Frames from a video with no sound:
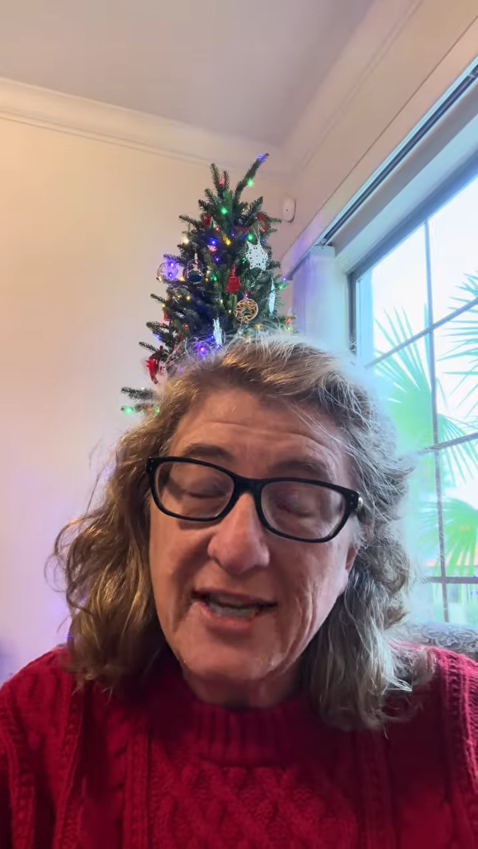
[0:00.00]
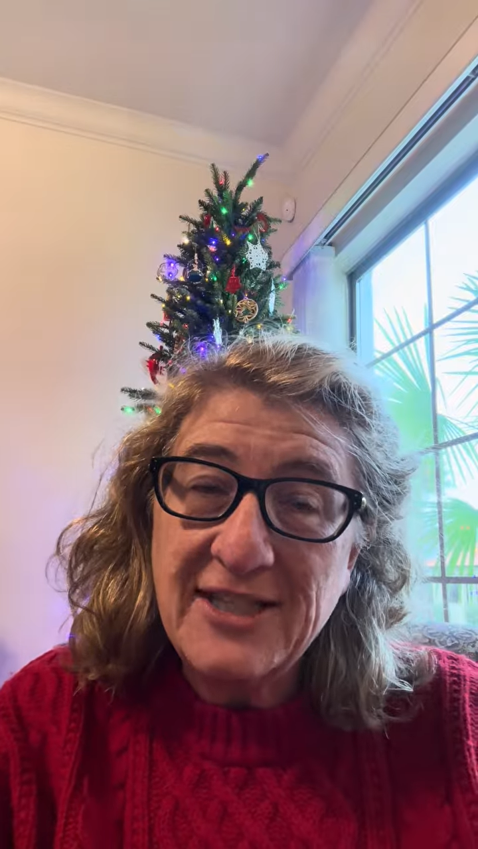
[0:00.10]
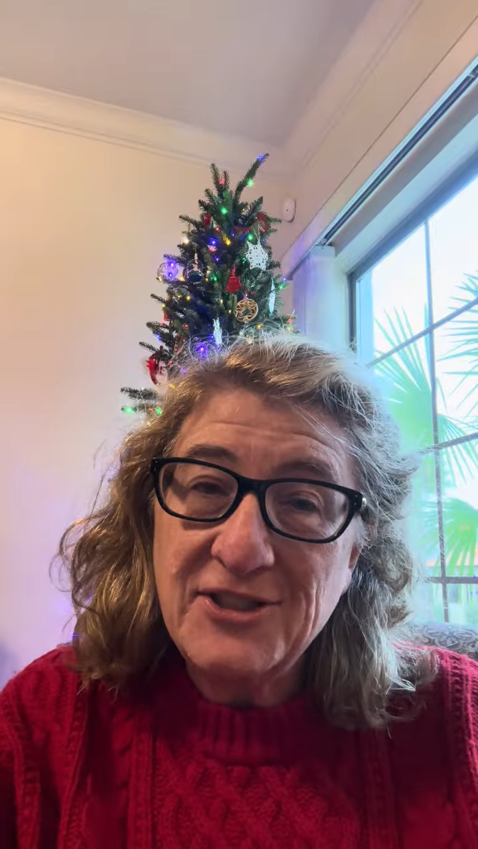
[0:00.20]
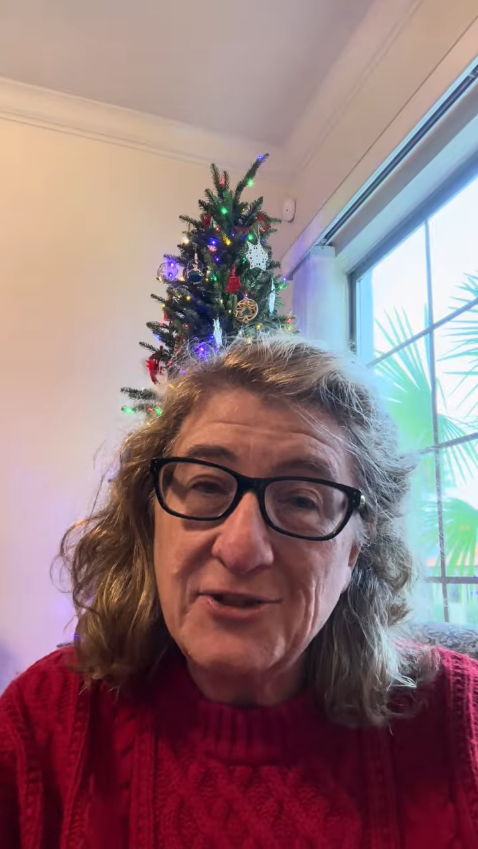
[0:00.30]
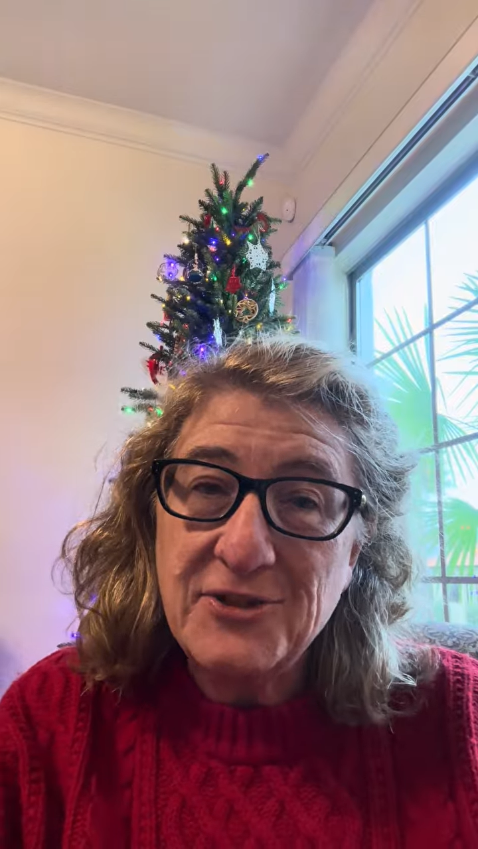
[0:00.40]

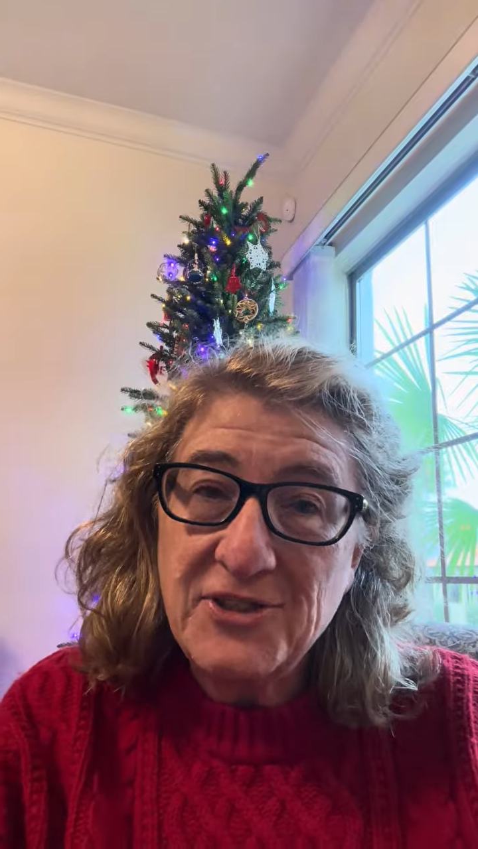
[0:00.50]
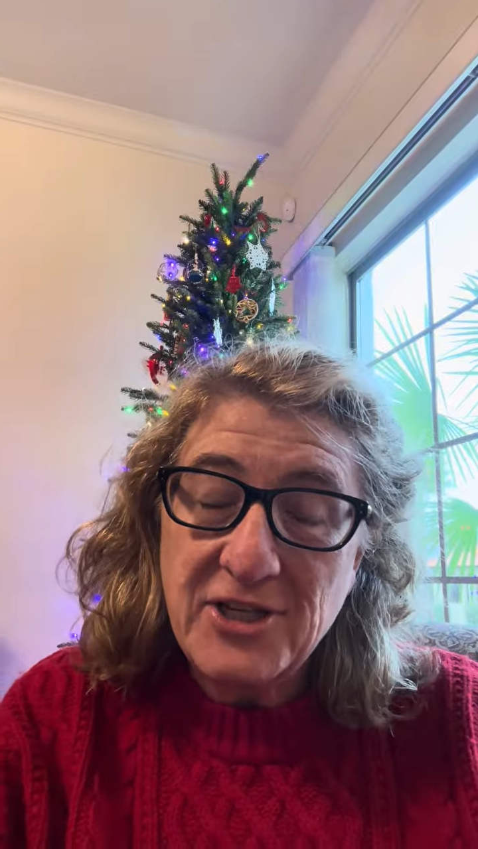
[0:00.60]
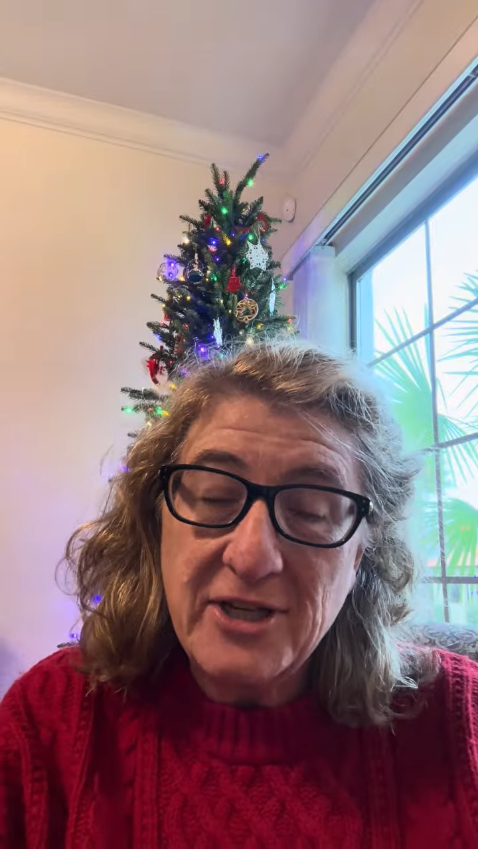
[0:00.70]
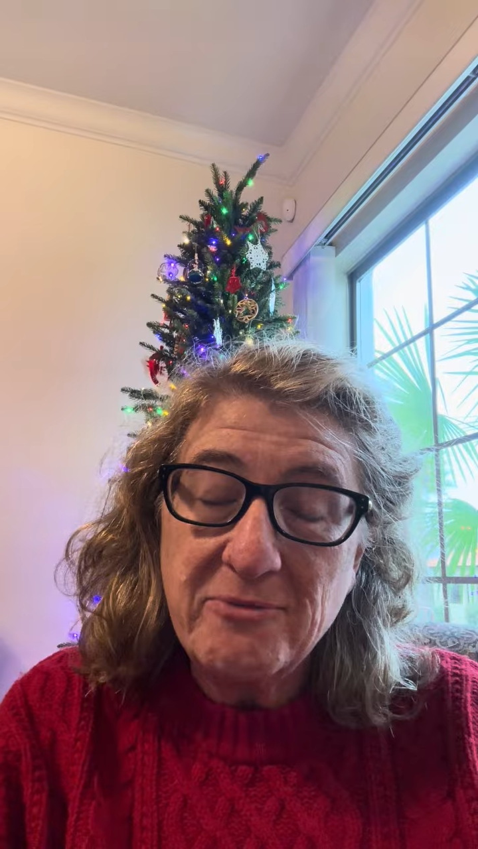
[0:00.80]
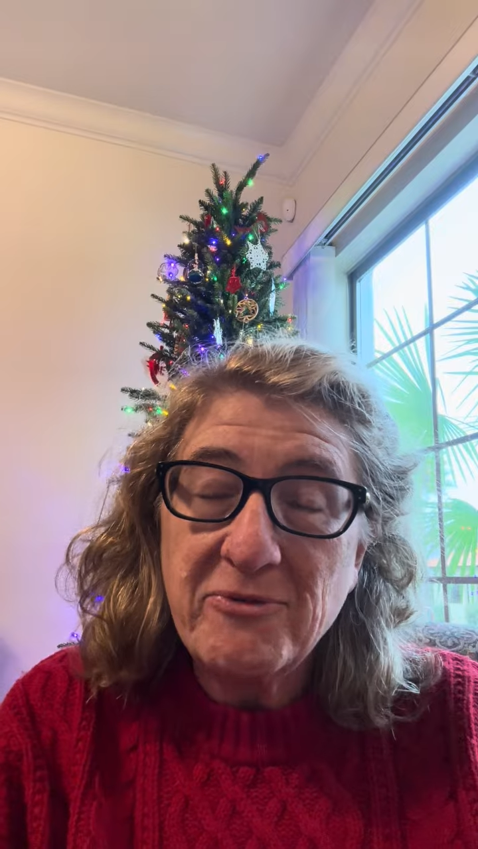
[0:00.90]

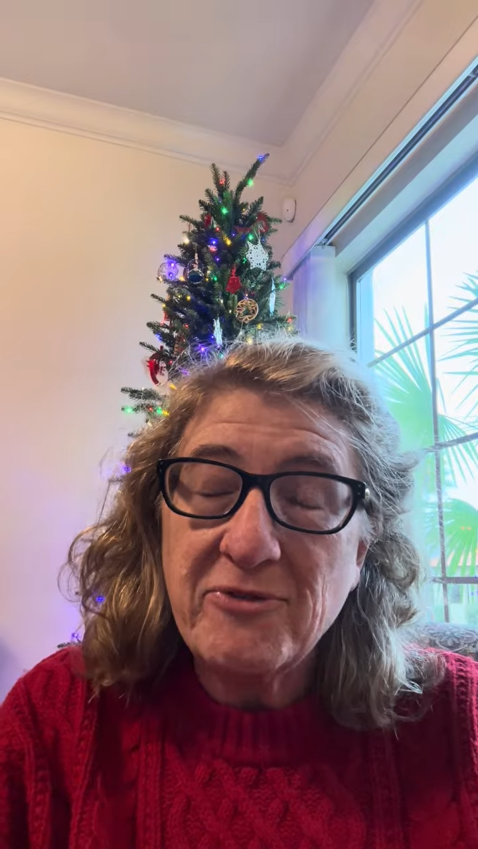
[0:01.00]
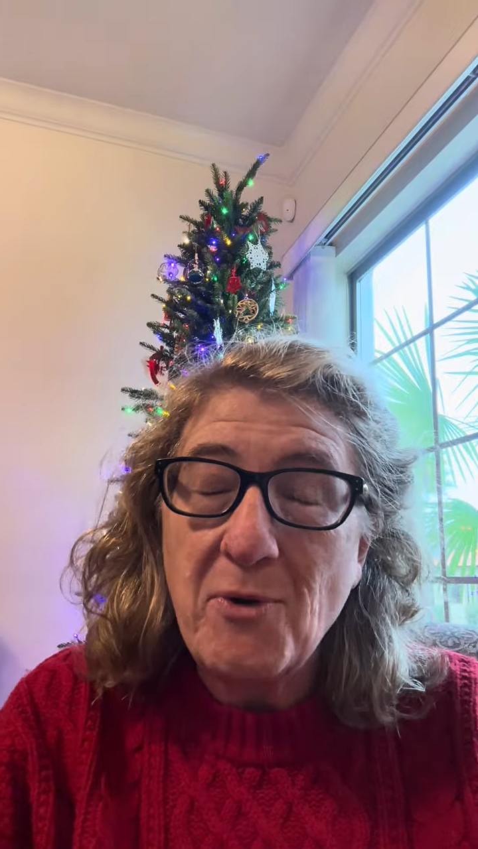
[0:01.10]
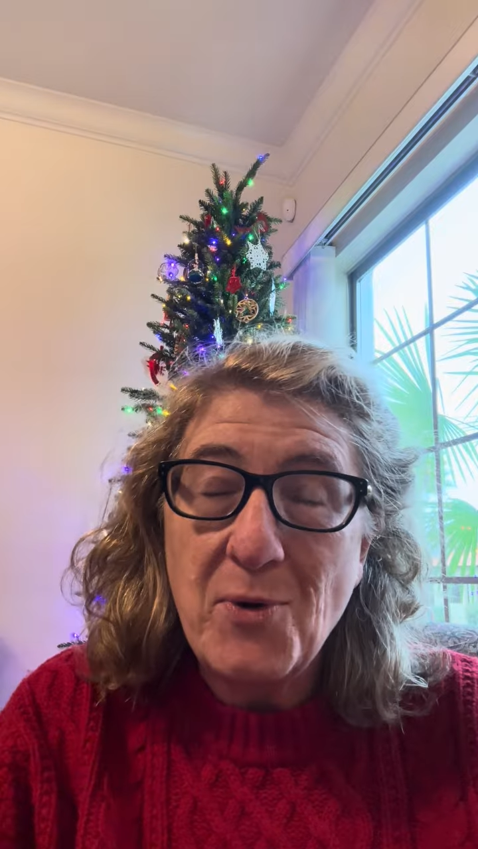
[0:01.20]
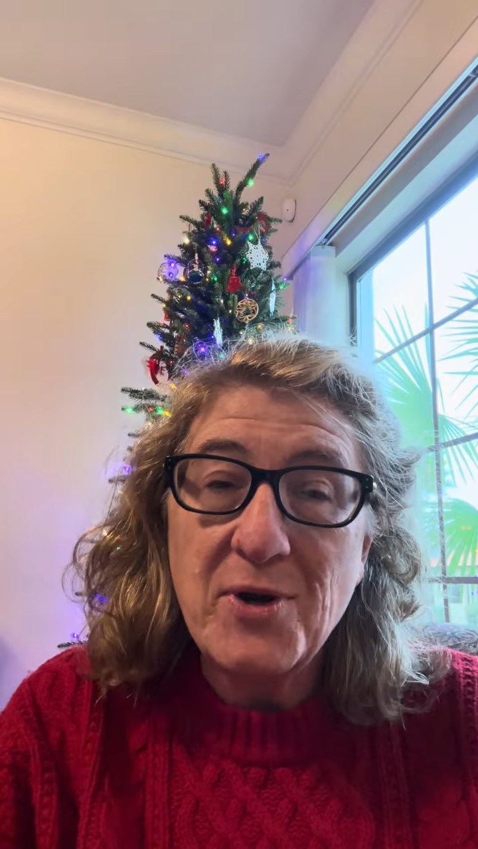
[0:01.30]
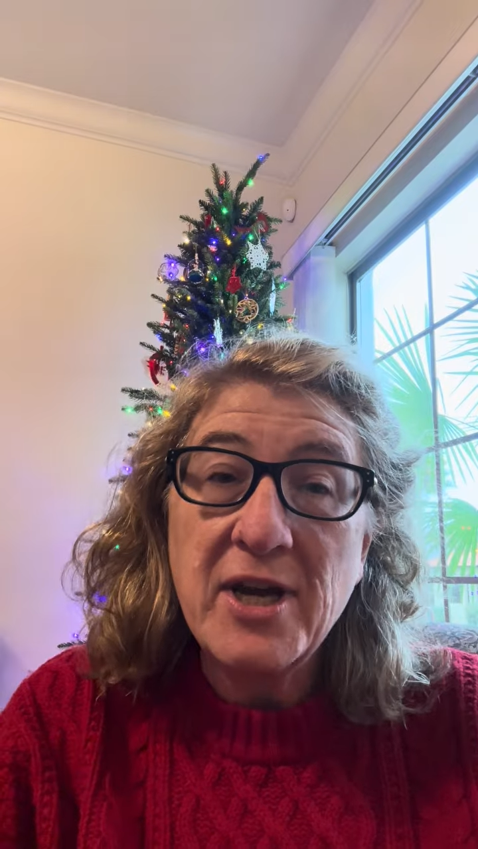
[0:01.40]
internship
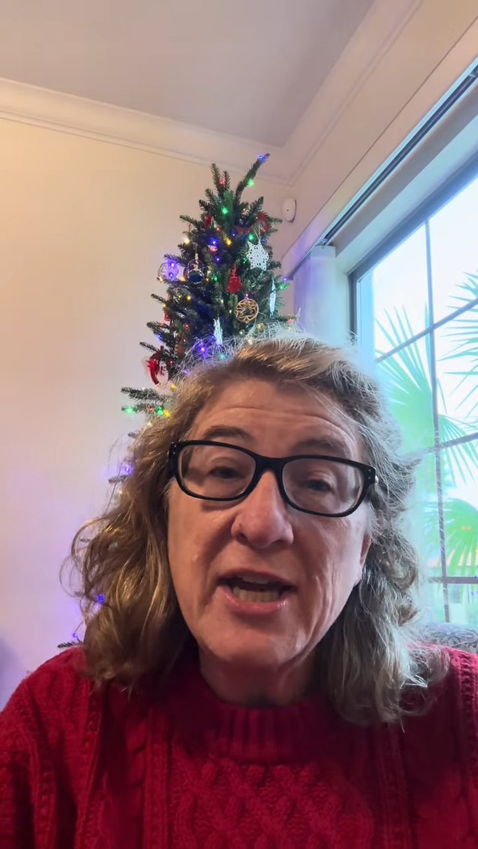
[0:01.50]
for